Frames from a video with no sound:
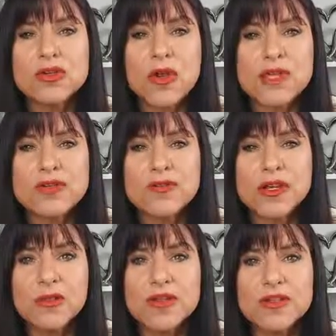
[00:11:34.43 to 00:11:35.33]
trying to
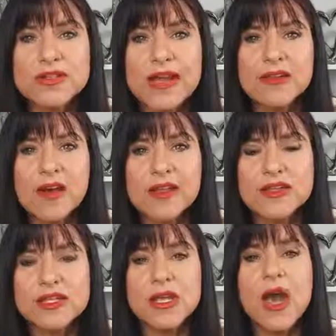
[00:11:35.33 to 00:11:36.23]
fiddle with their
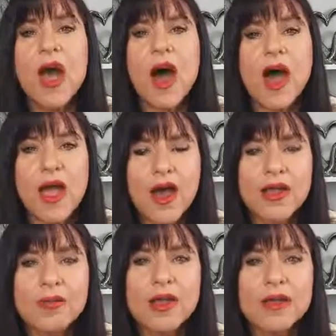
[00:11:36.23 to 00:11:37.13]
technology. I
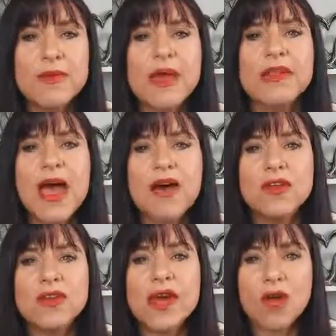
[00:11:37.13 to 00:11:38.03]
highly recommend
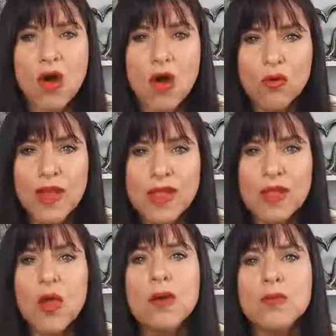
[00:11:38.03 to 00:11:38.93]
having that all
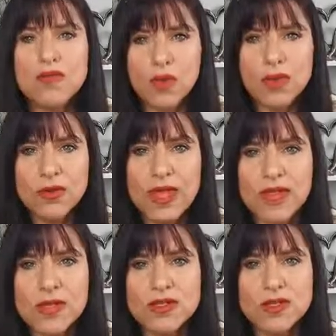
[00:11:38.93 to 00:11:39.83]
ready before you
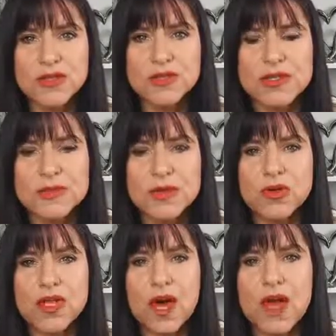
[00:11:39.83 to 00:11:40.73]
get into your
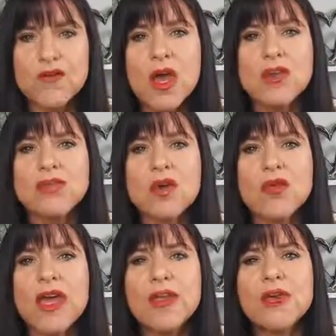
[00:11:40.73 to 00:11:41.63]
Facebook Live so
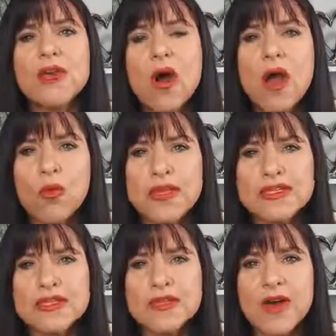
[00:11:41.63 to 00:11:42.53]
that you're not
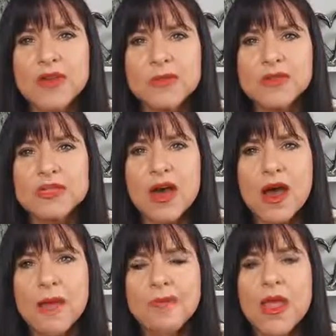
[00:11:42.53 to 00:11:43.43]
wasting valuable
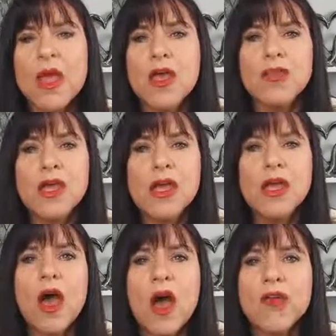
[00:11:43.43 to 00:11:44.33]
time. Think
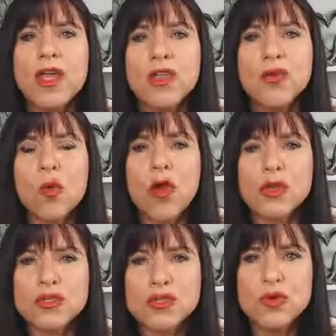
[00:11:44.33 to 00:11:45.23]
that you
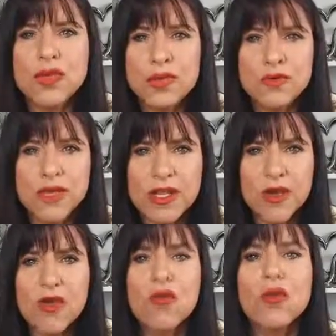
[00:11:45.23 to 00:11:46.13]
are doing your
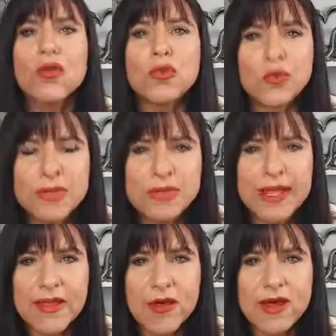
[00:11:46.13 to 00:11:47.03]
video for your
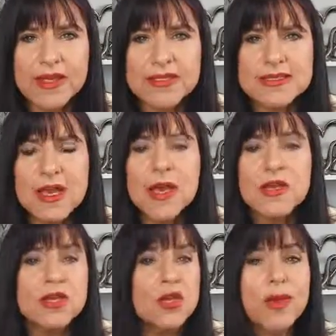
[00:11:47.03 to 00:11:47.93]
replay audience.
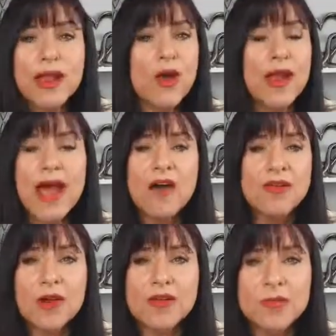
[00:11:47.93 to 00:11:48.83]
You may not
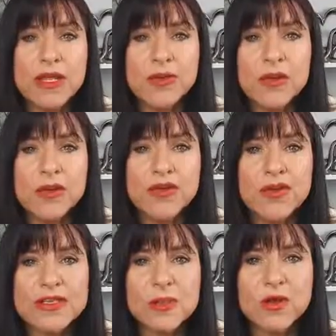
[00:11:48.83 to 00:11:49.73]
have a lot of people on your
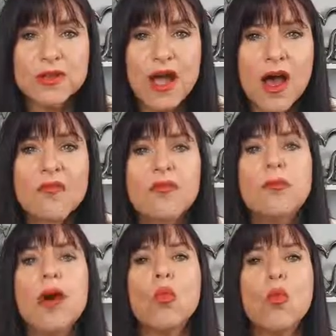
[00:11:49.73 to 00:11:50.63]
Facebook Live,
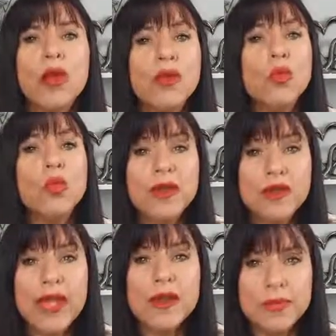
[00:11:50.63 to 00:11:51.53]
but where you
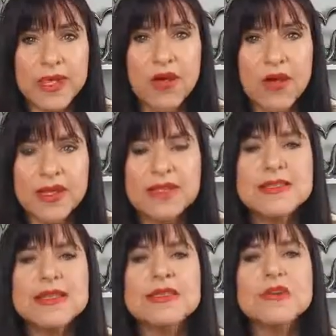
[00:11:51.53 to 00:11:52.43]
will get a big
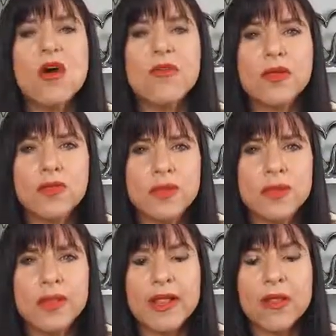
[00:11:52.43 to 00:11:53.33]
audience is on the
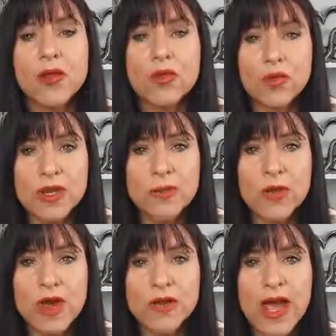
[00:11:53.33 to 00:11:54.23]
replay or the
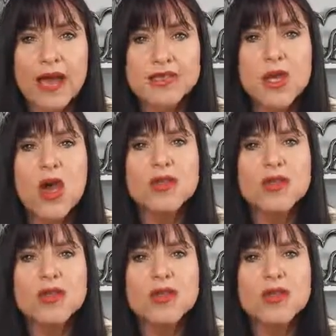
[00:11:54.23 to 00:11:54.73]
rebroadcast.